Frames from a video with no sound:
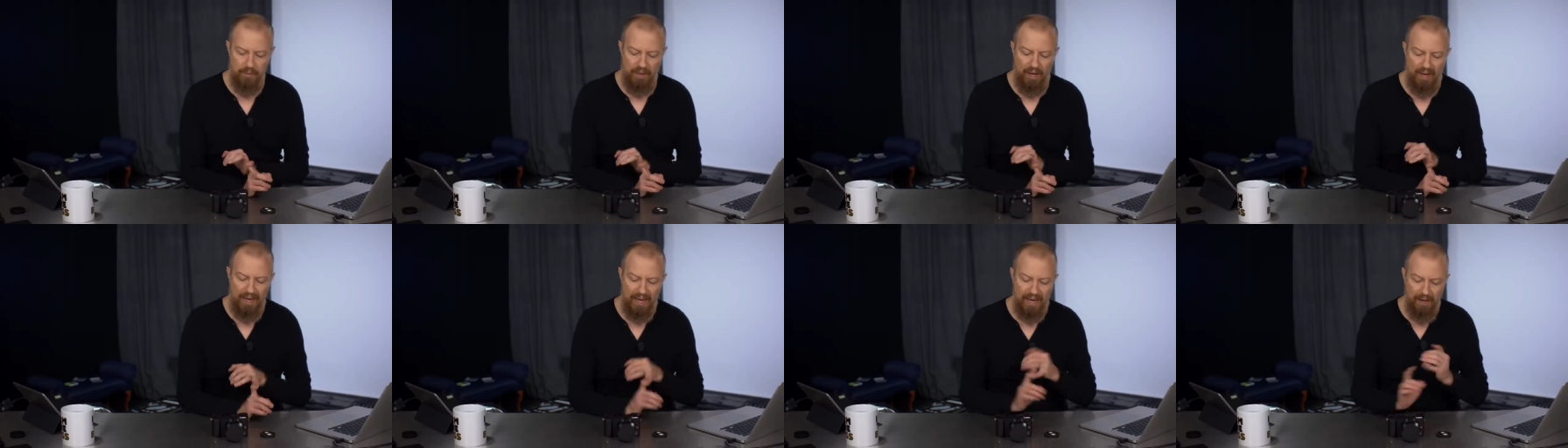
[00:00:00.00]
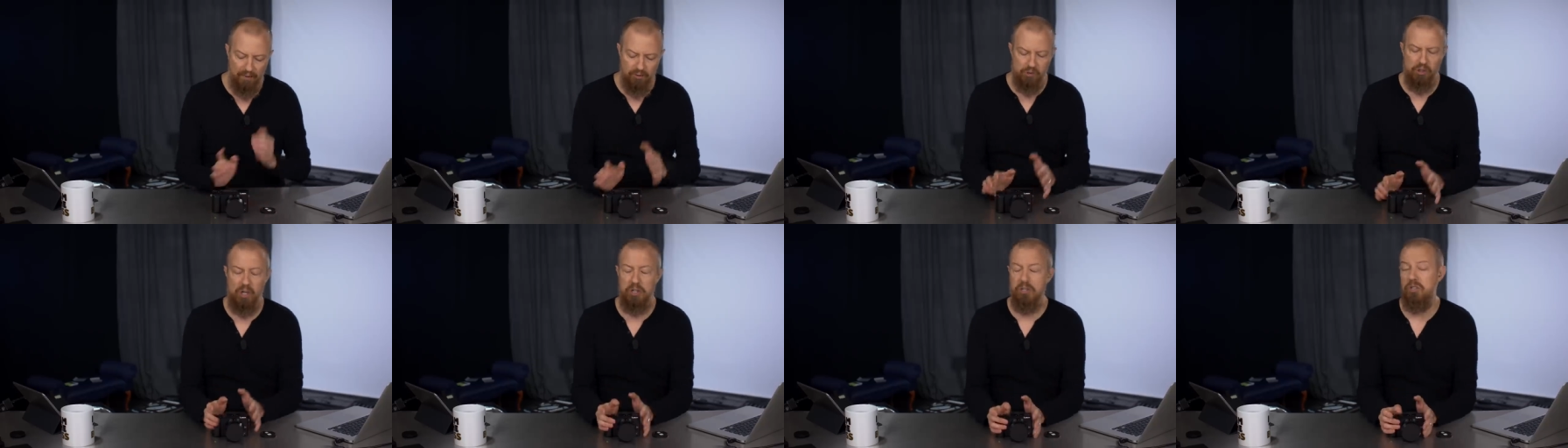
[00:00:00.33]
I
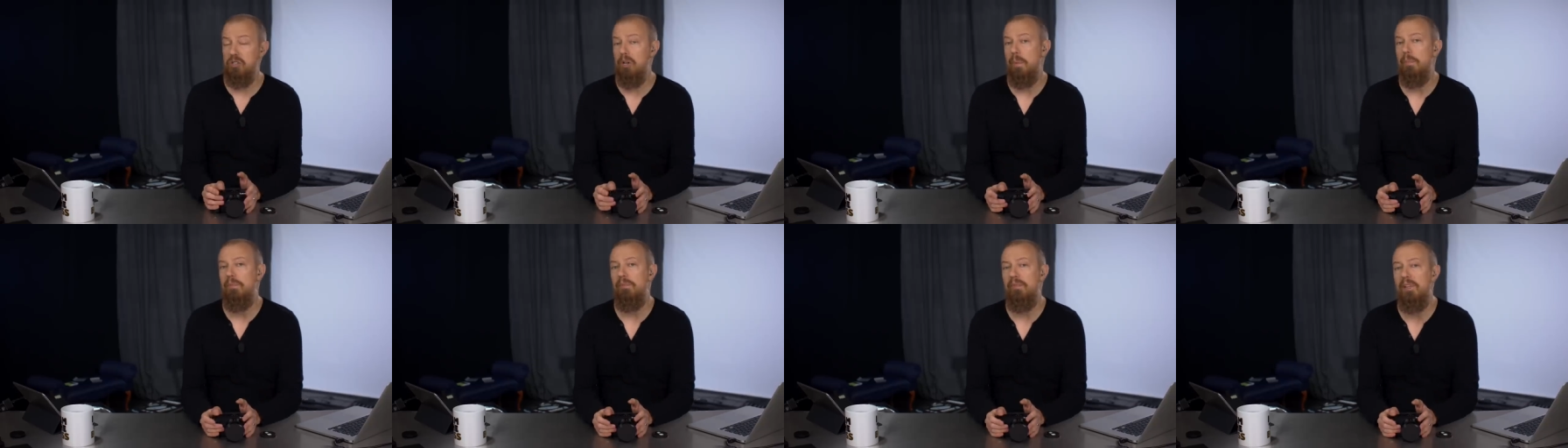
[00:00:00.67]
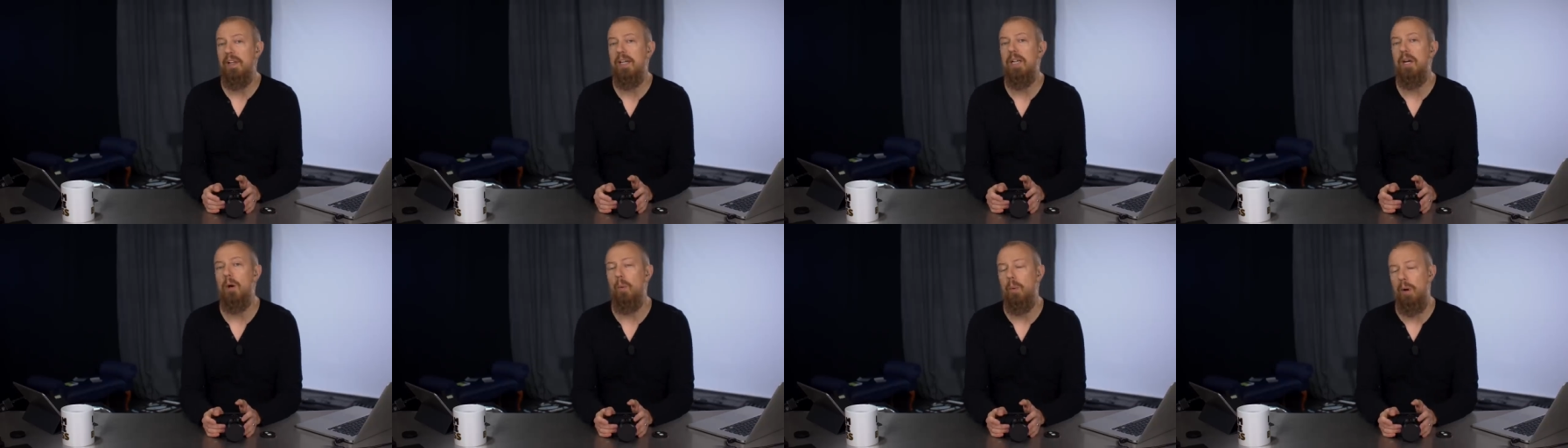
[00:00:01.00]
have shot some
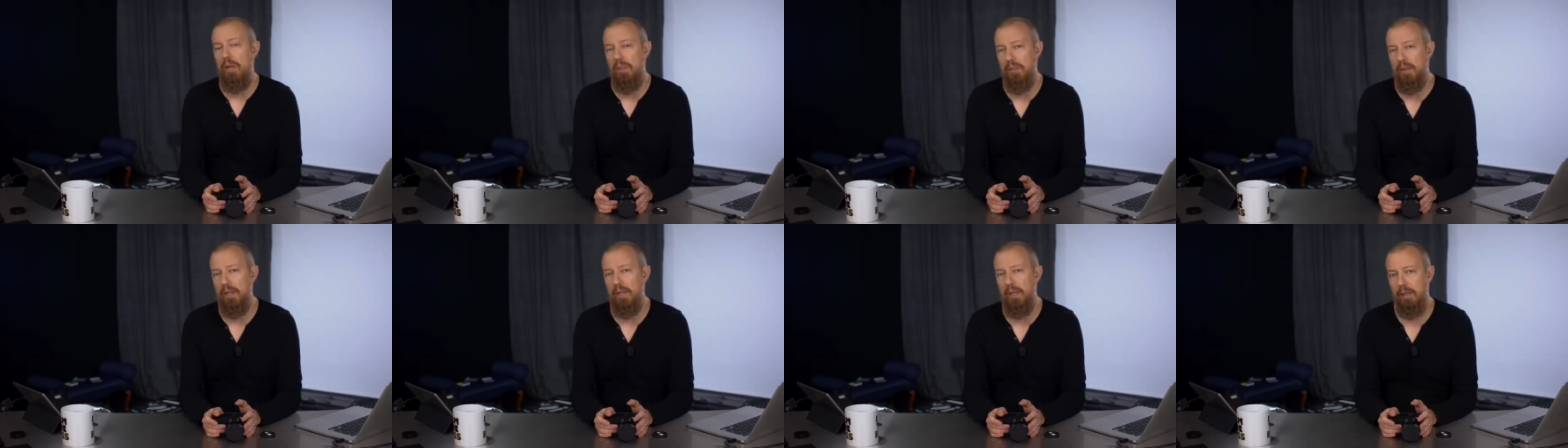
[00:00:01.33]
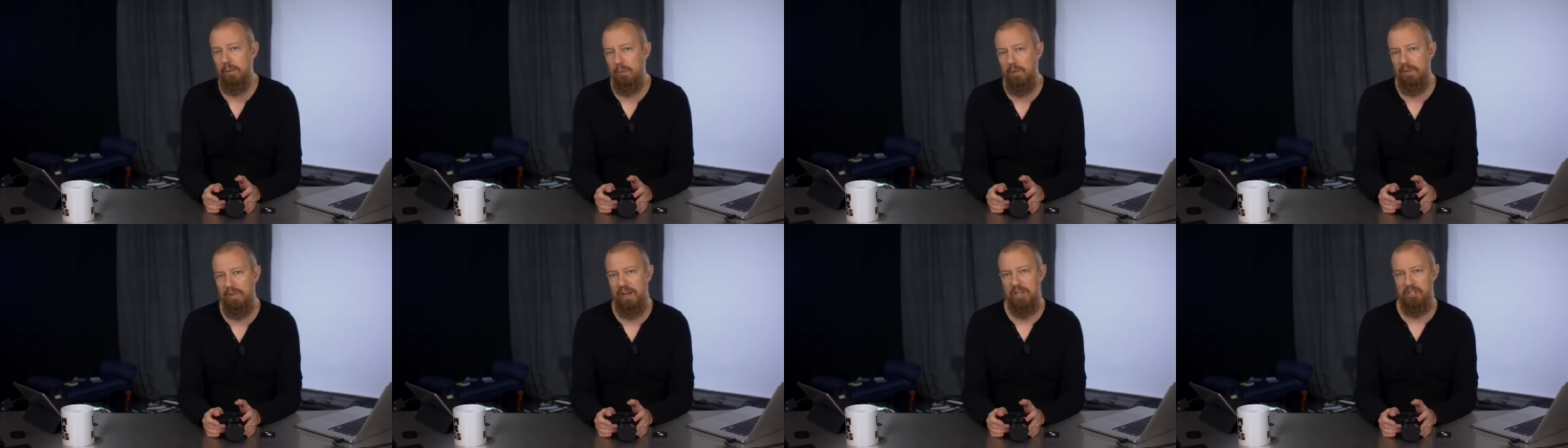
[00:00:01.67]
video with it,
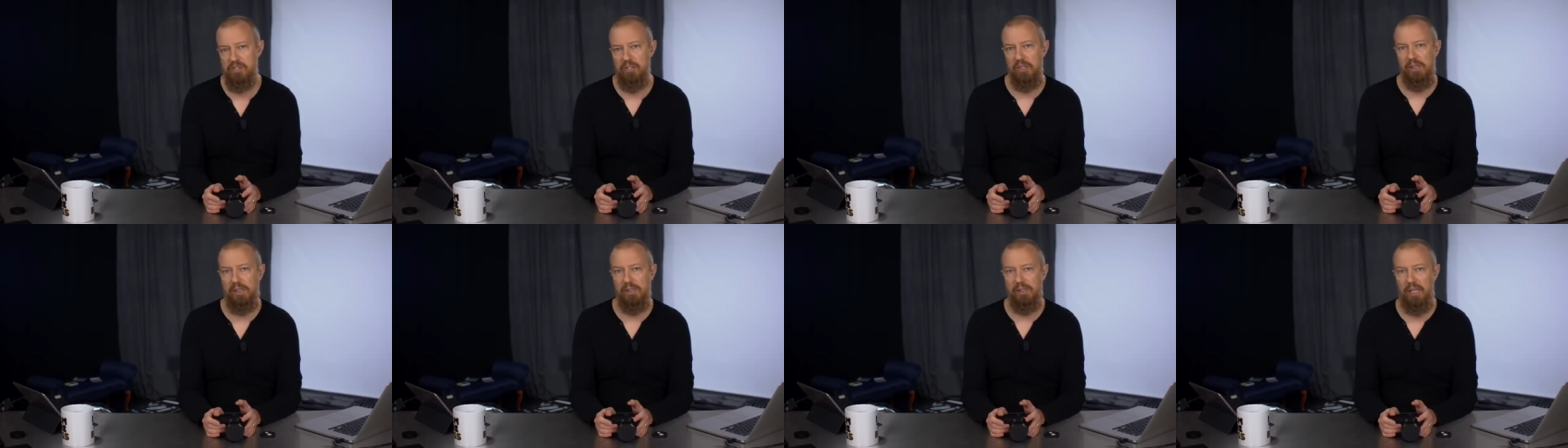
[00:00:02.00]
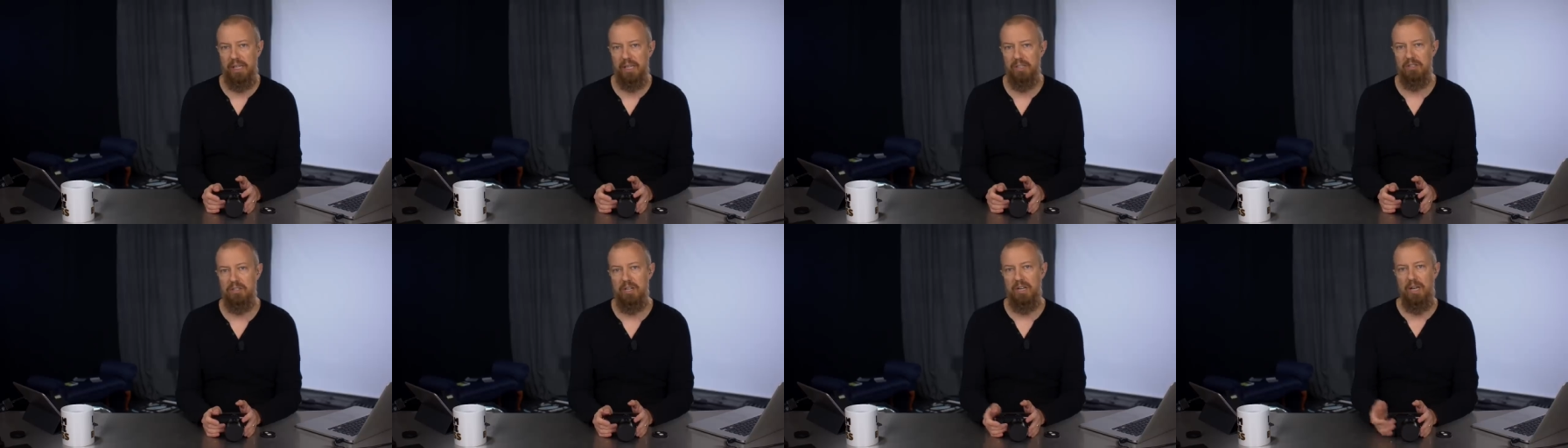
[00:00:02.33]
and we've actually
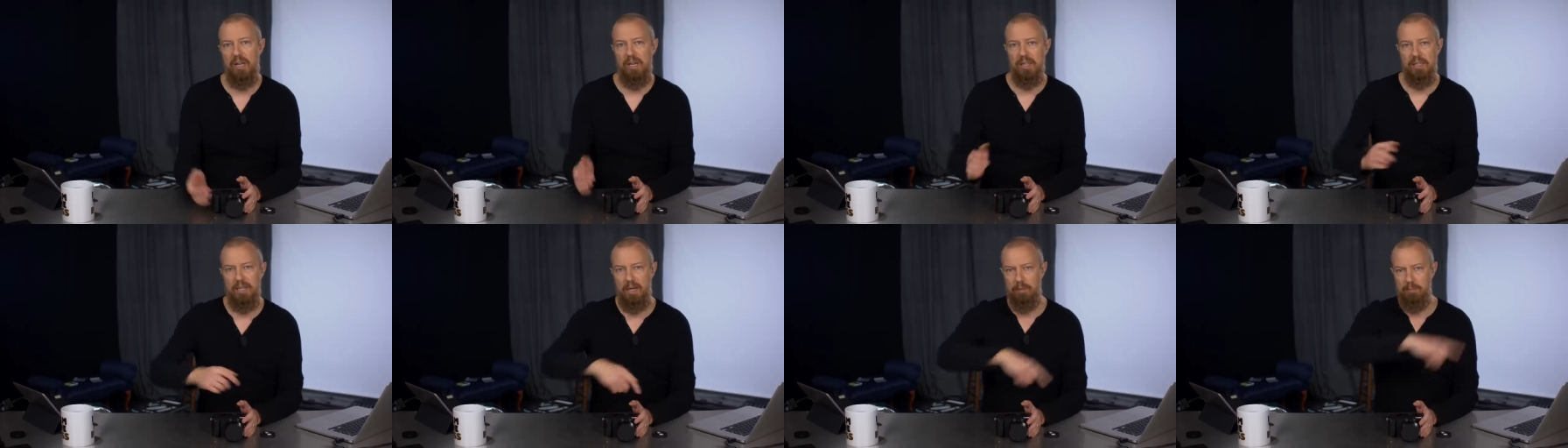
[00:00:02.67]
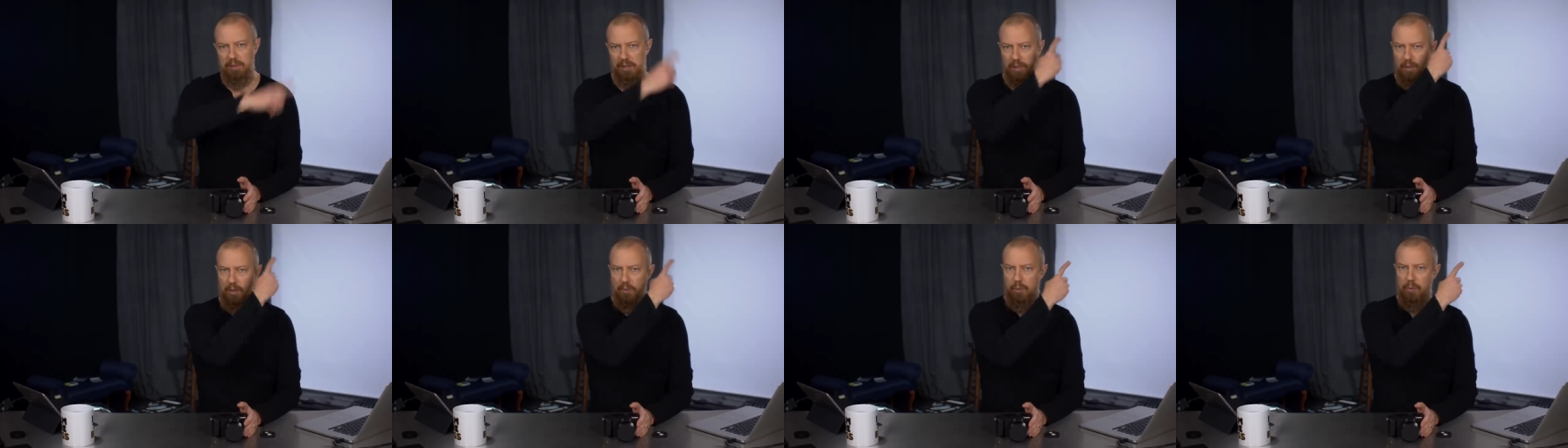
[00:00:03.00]
linked down
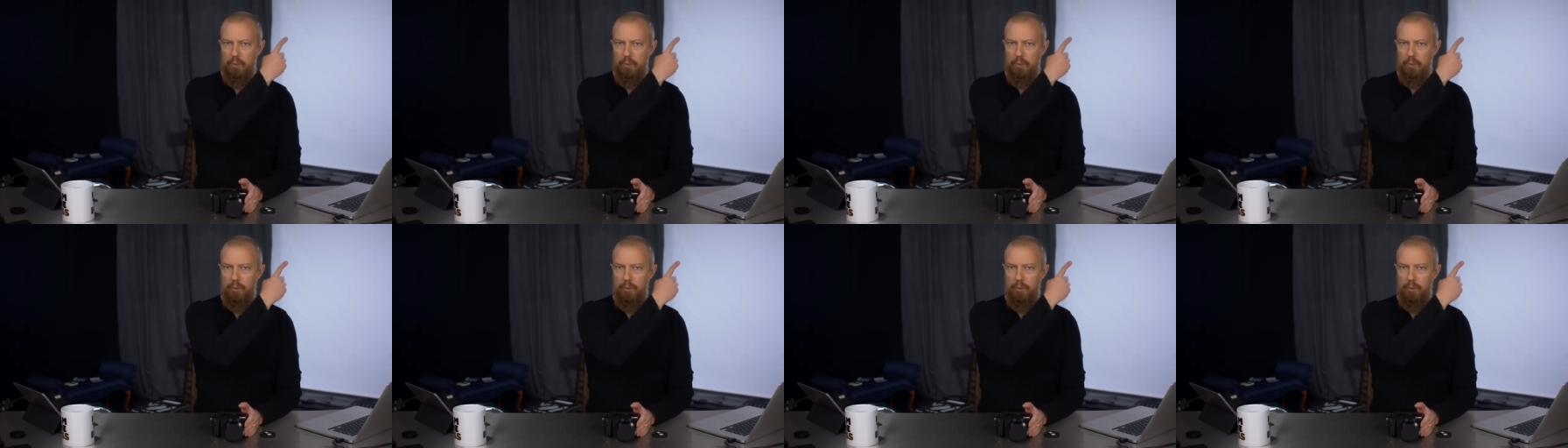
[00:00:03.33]
below,